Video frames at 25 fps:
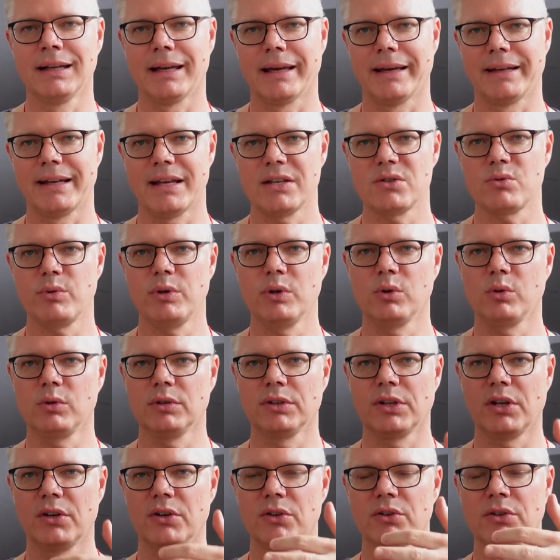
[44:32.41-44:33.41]
And as we all
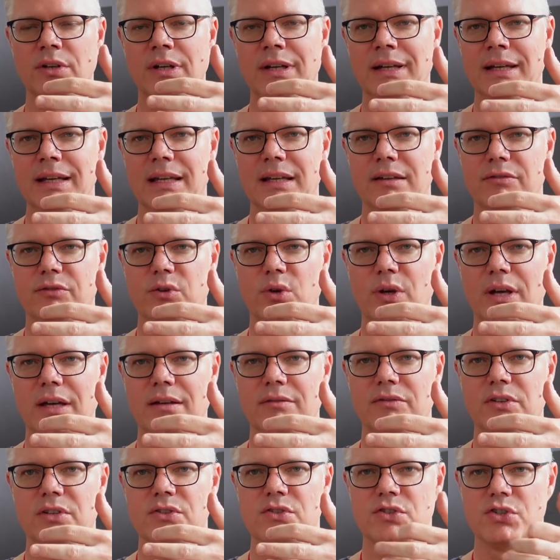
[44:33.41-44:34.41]
know, if you
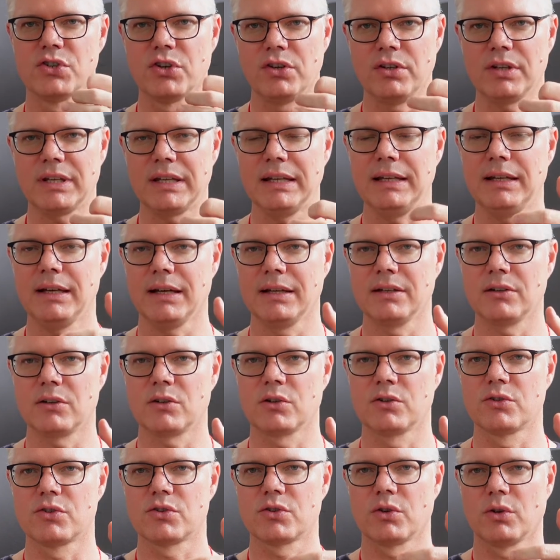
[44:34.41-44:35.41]
have a jerky,
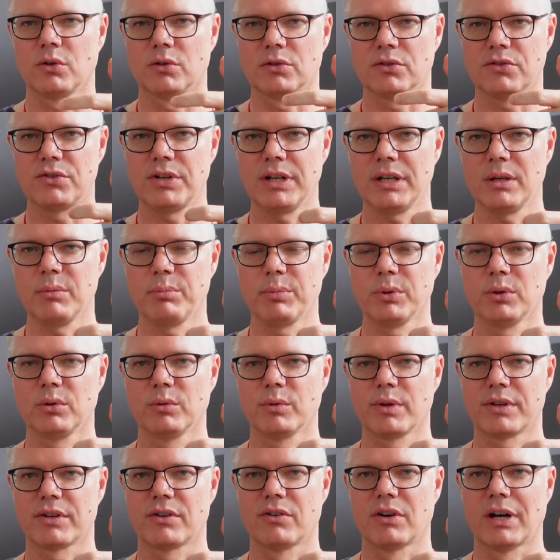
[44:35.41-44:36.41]
uncontrolled trigger pull
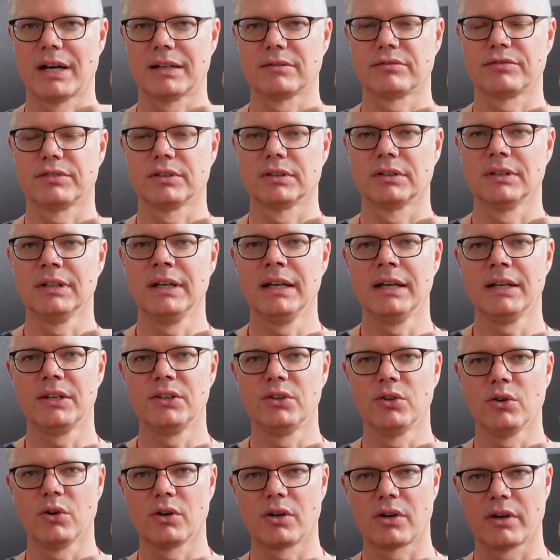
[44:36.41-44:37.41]
with a rifle,
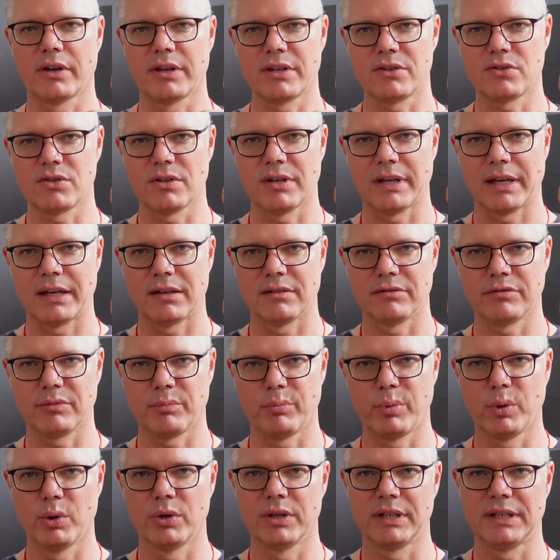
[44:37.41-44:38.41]
you are going to have
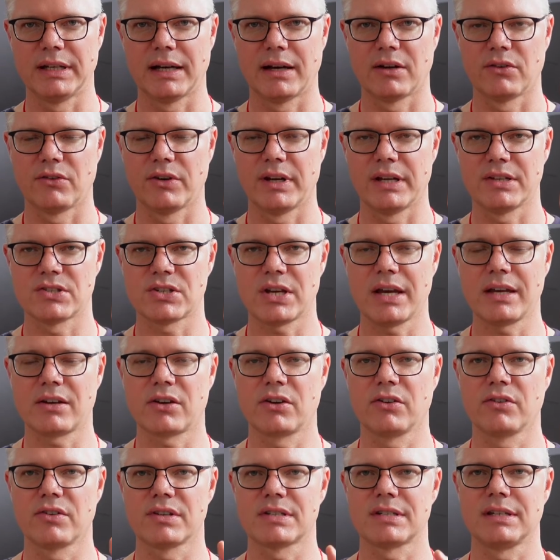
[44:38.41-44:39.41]
poor downrange
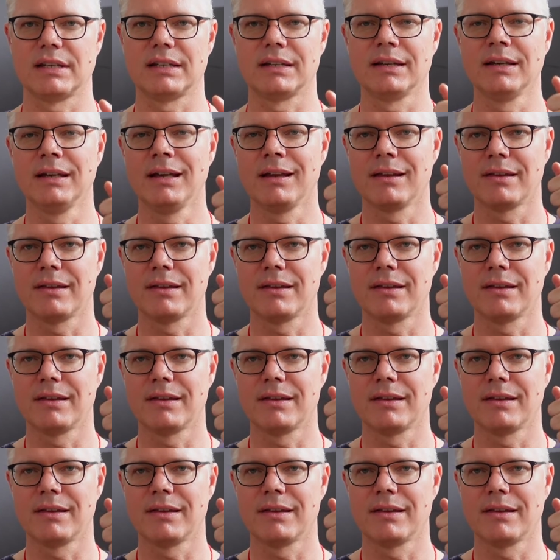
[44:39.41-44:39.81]
accuracy.